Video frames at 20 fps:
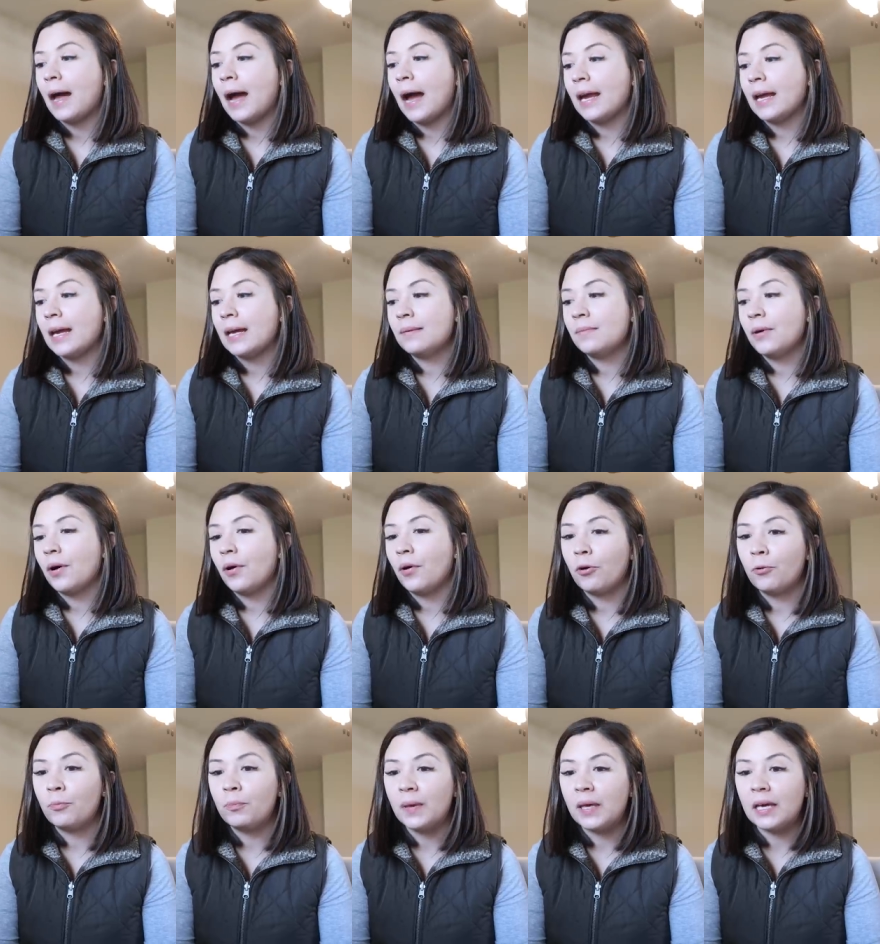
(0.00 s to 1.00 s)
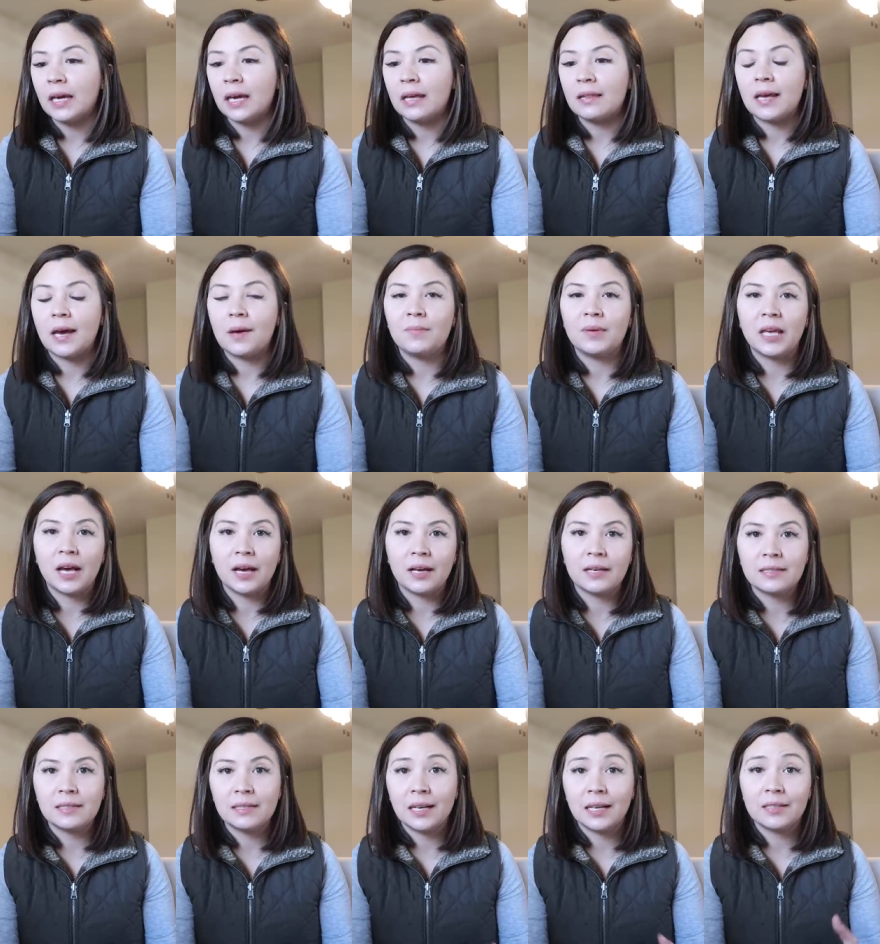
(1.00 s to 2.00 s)
I am hoping that
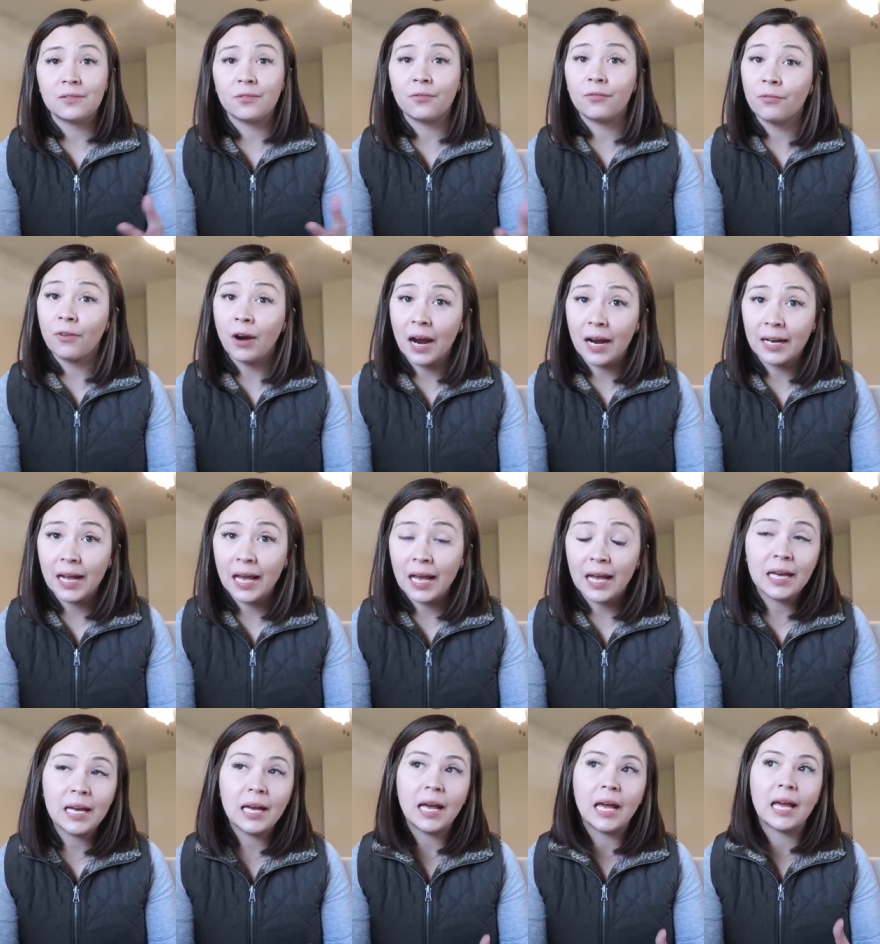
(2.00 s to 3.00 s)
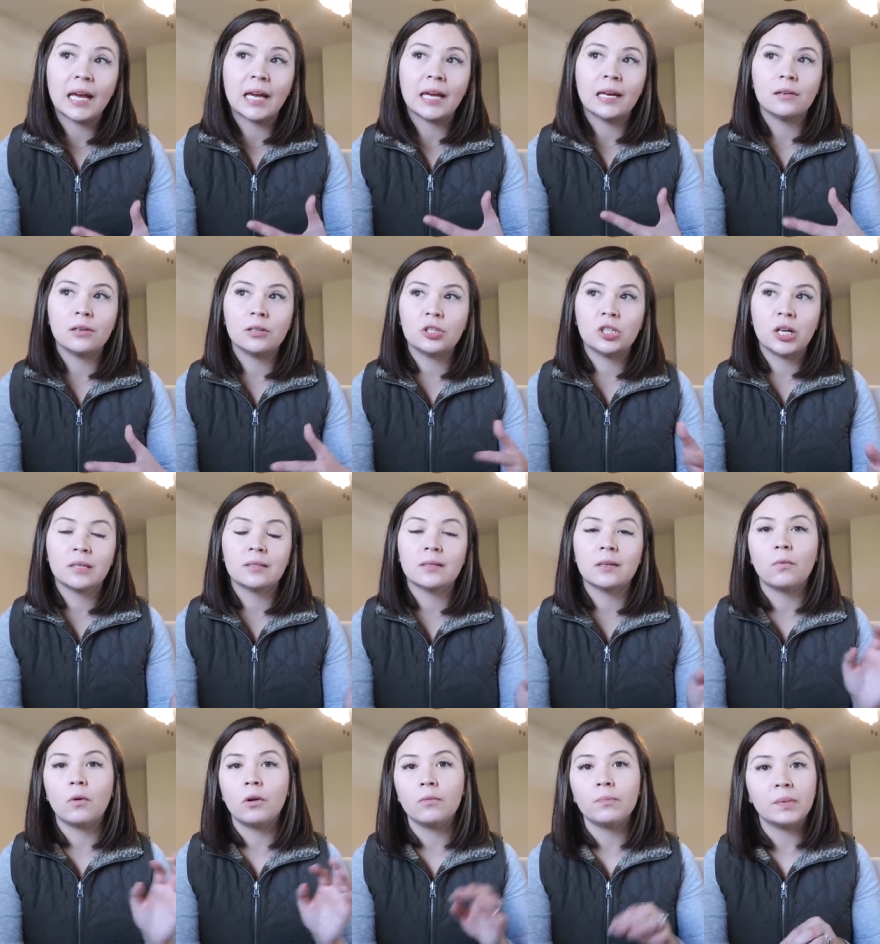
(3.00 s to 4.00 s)
because today's Friday and
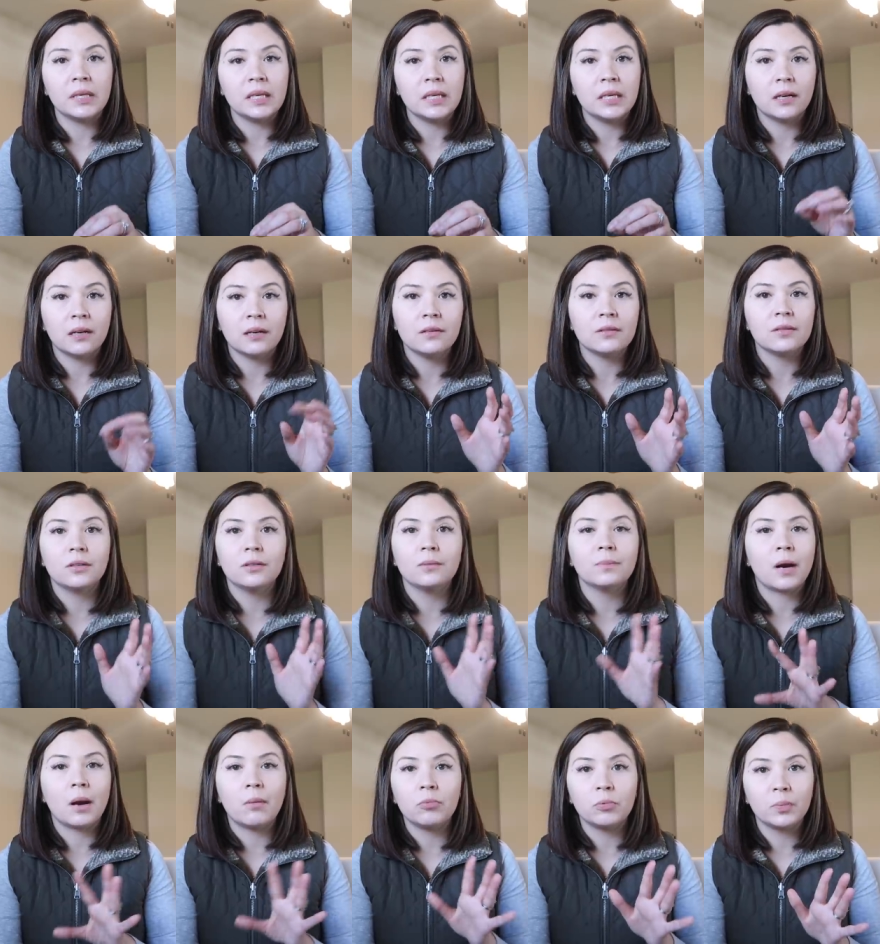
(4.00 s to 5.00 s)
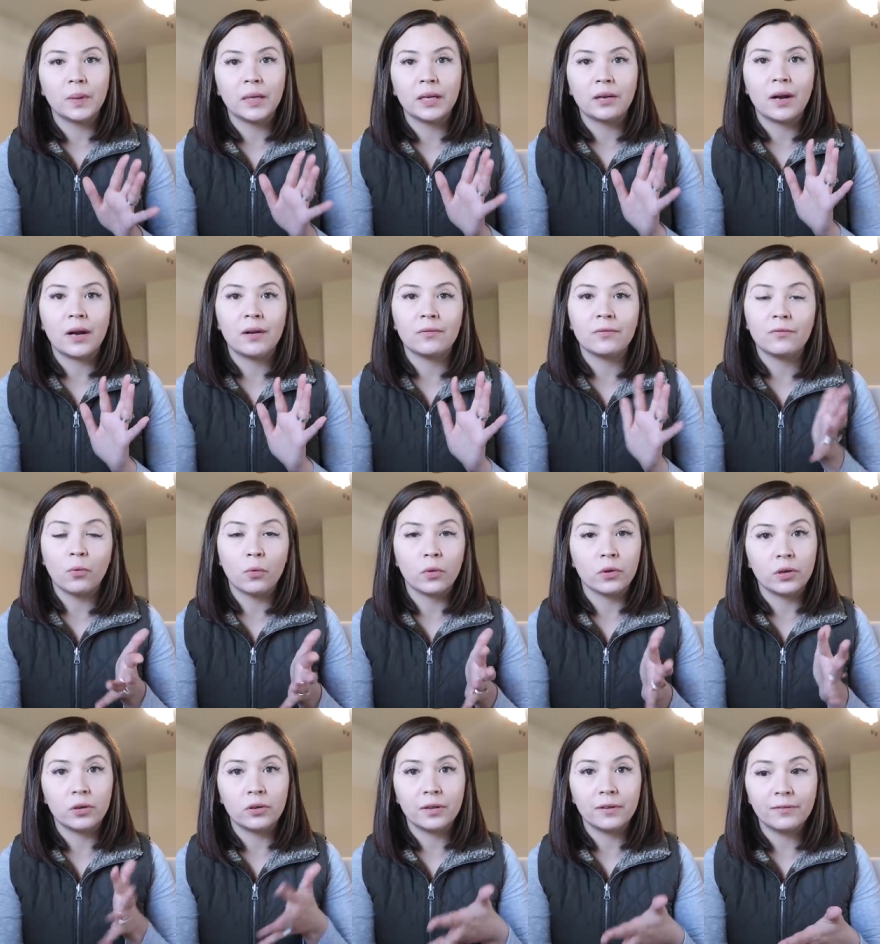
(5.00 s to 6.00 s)
Jason won't be here until probably around
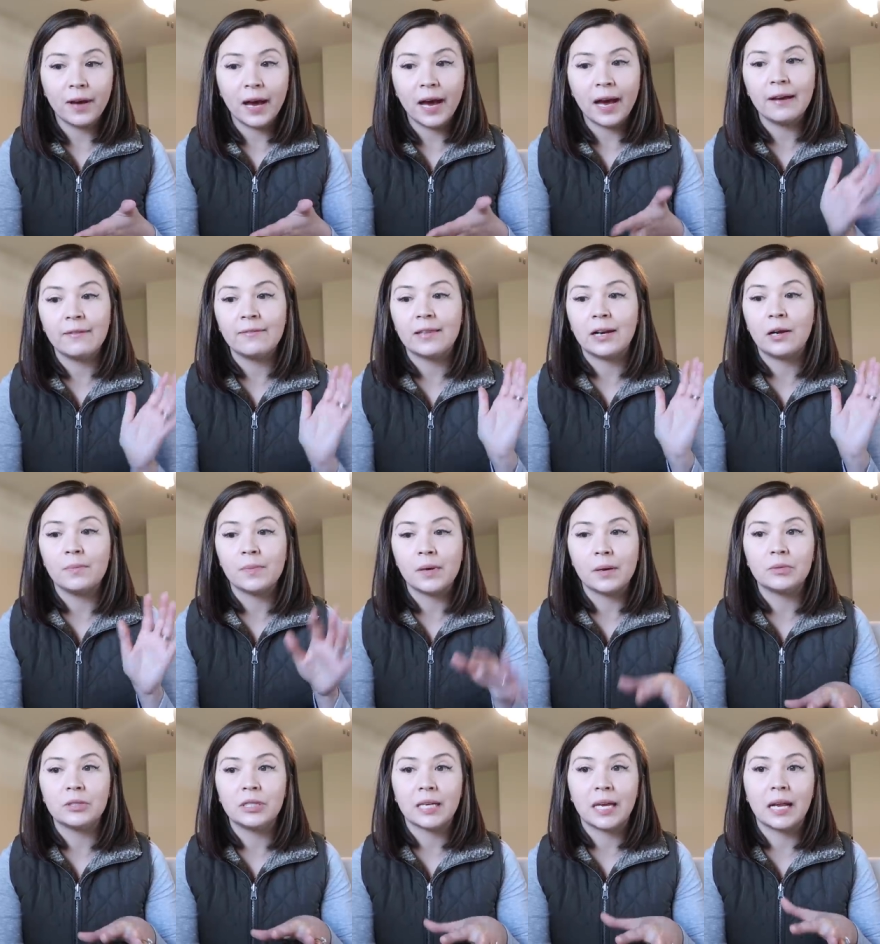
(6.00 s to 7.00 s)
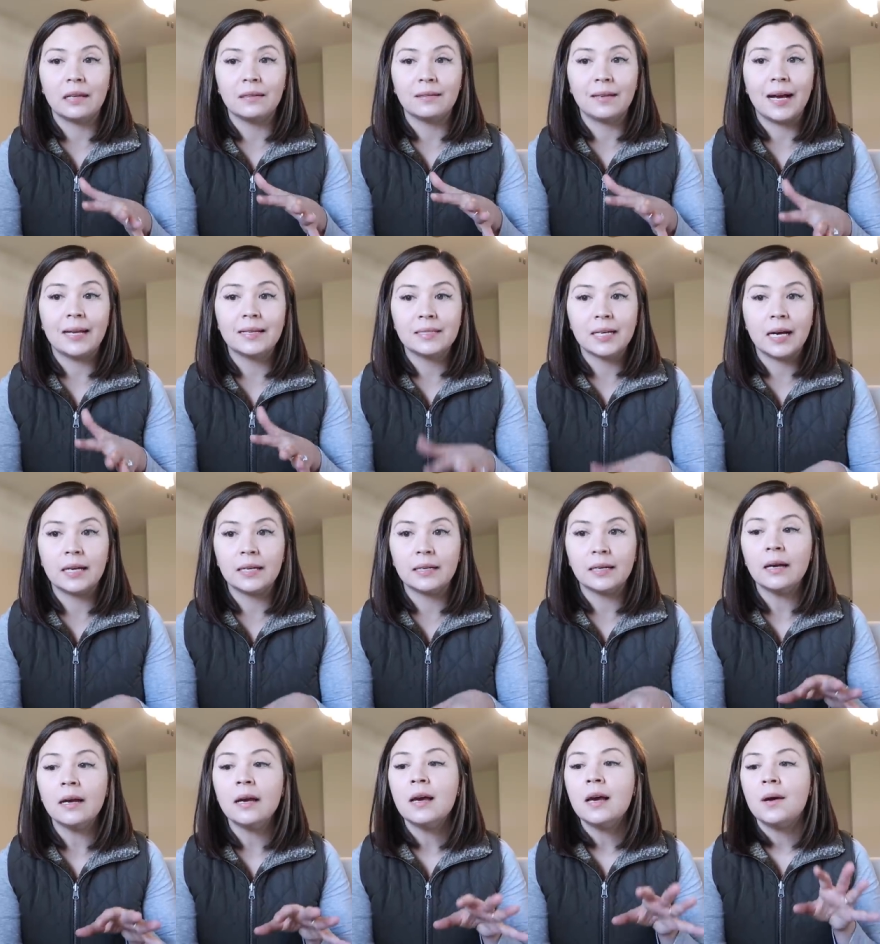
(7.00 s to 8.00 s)
4.35 that I'll be able to get a lot
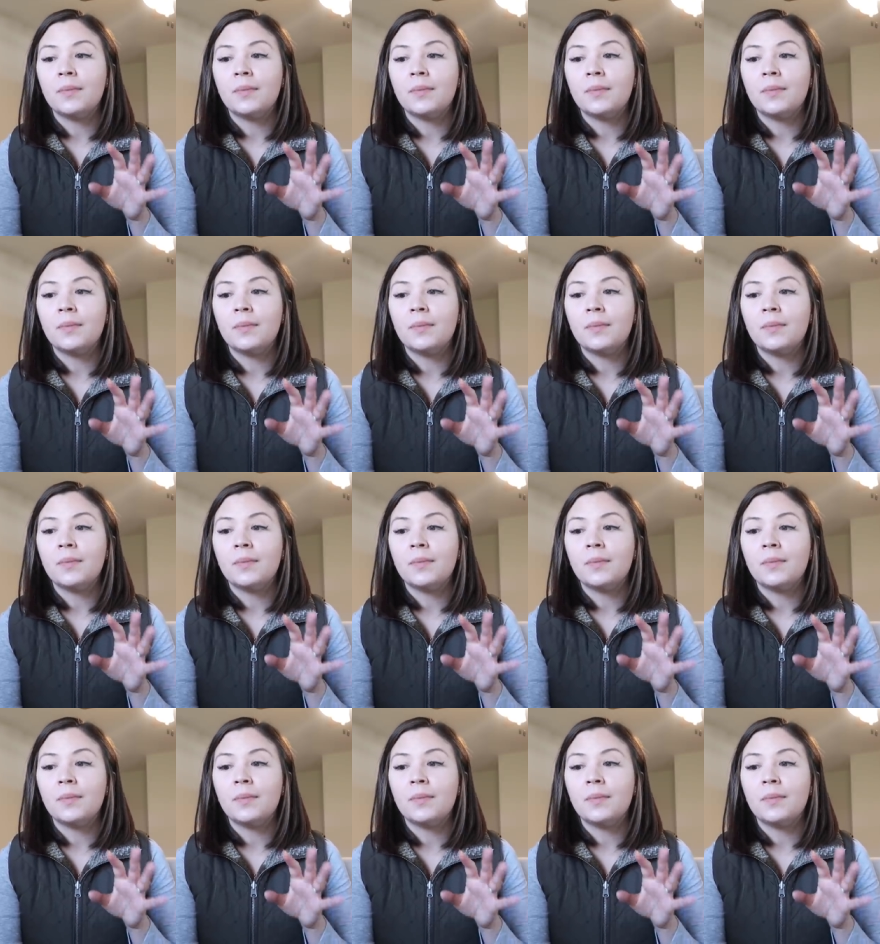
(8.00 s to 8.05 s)
done.